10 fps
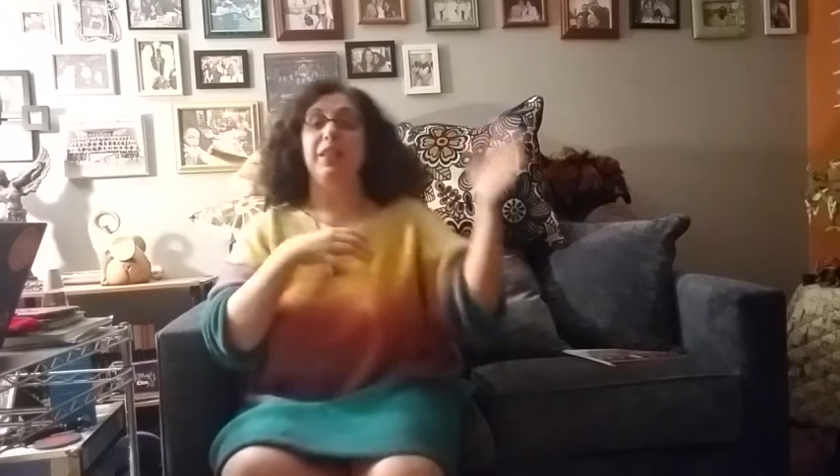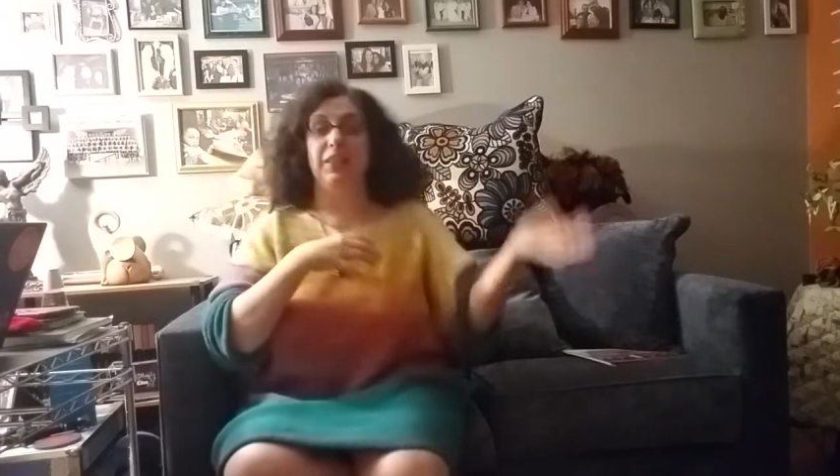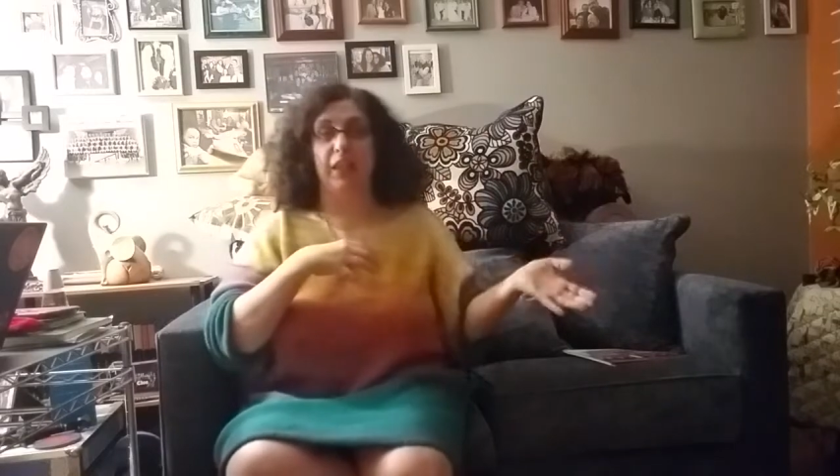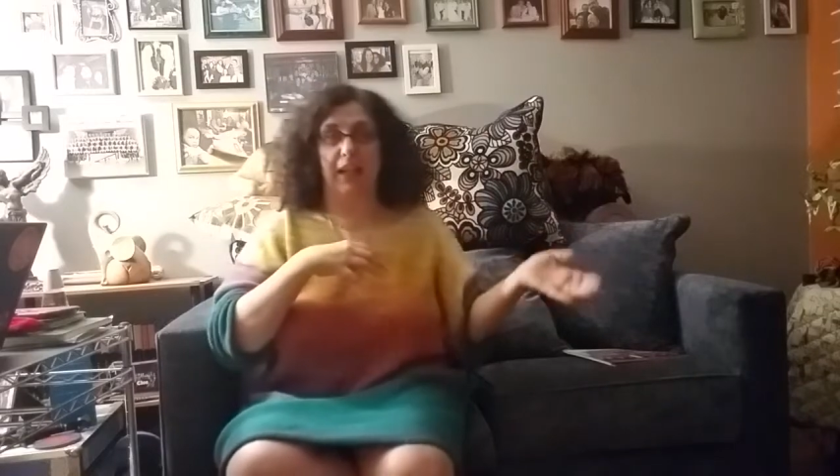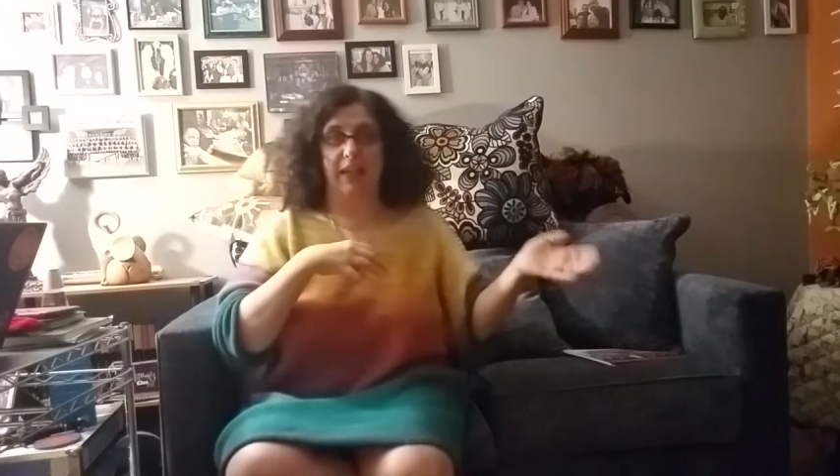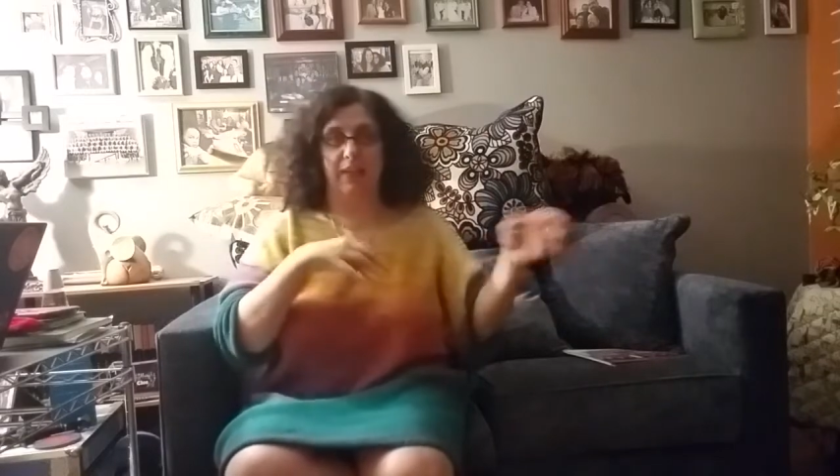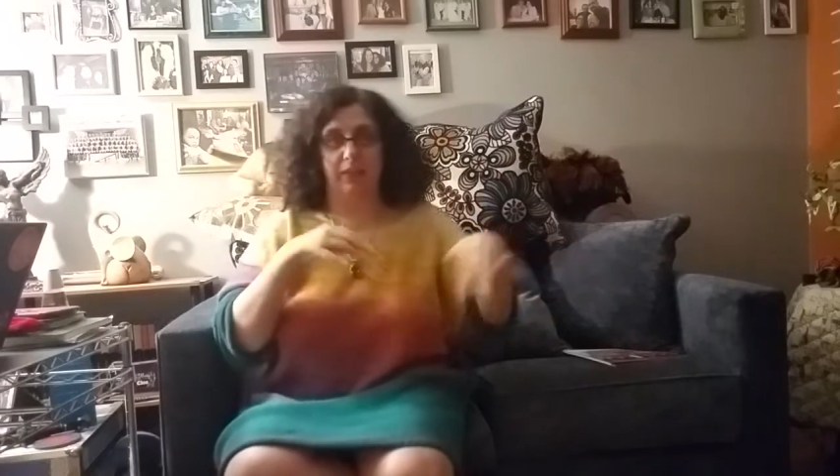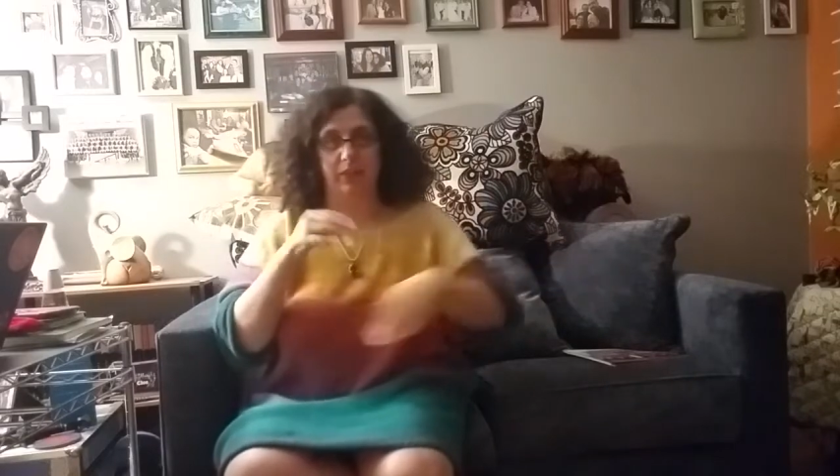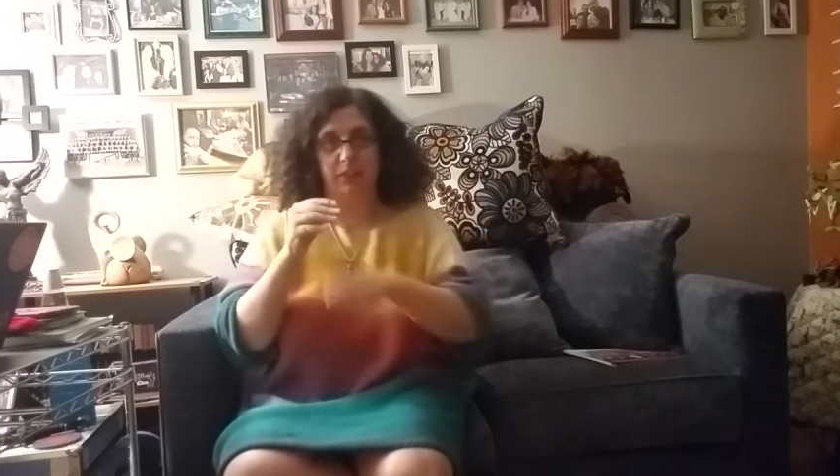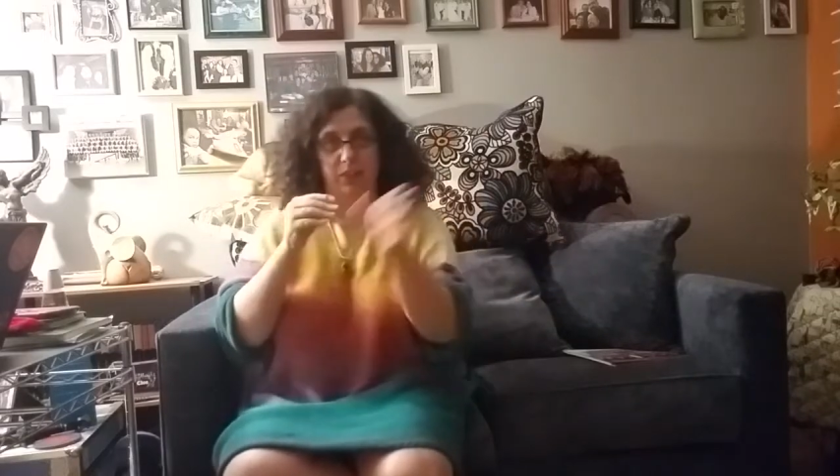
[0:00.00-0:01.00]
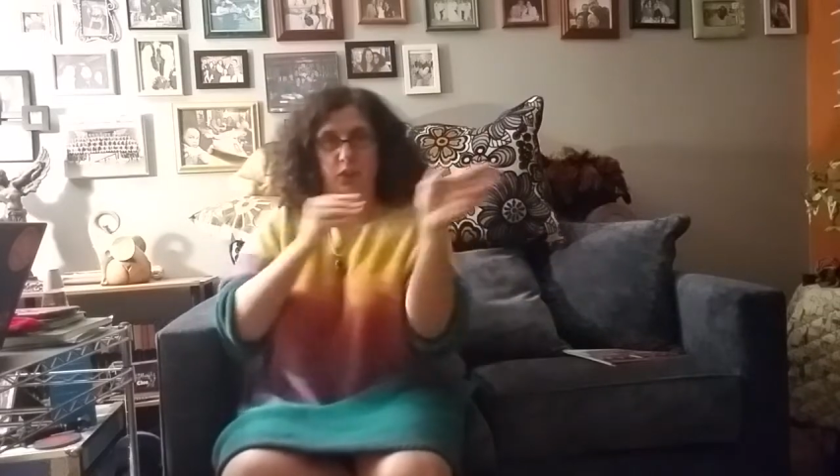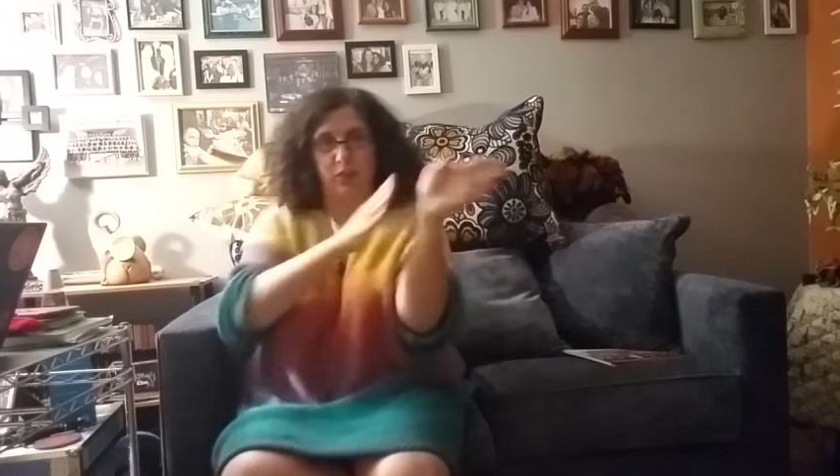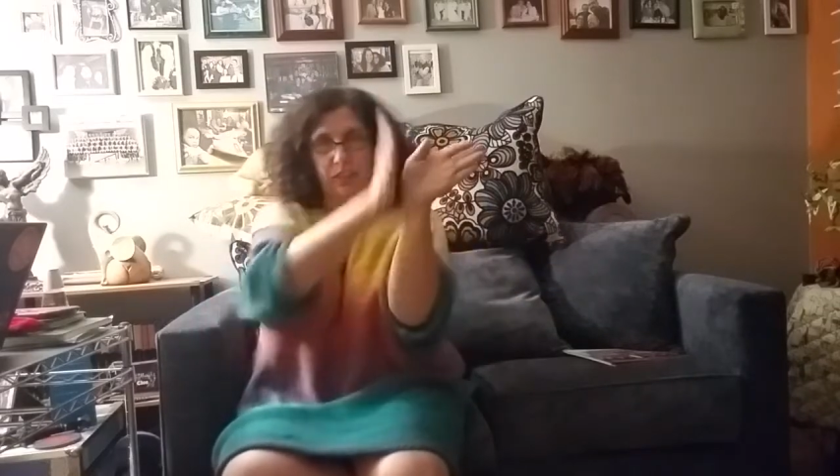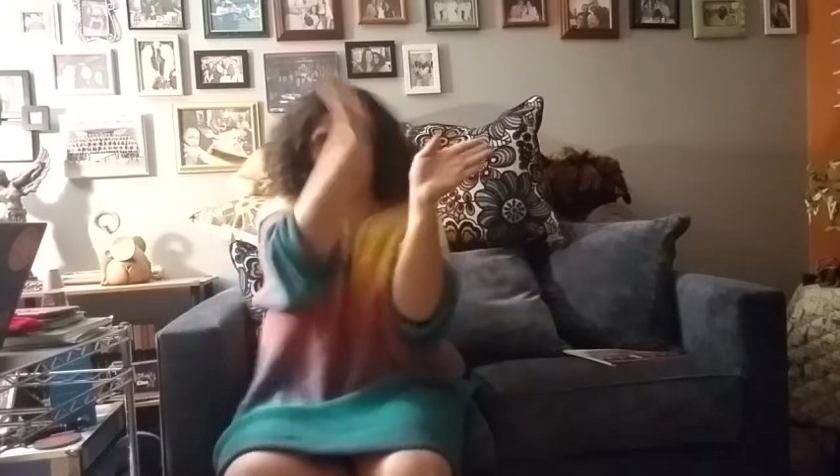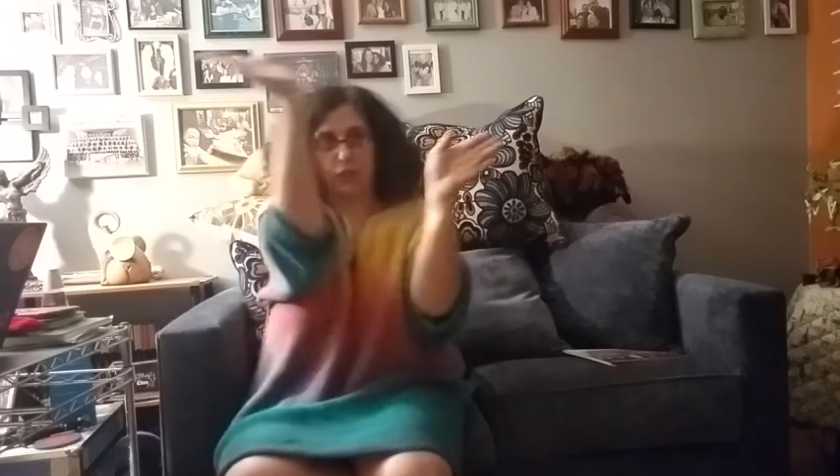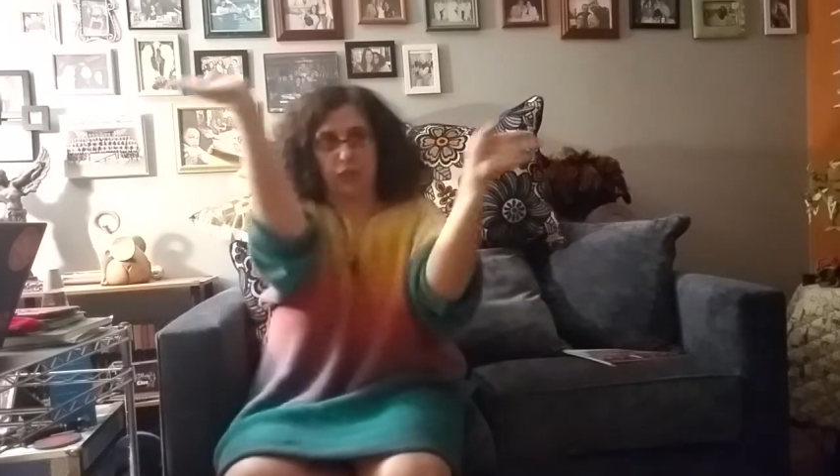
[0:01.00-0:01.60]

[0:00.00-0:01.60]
side, here's the train's going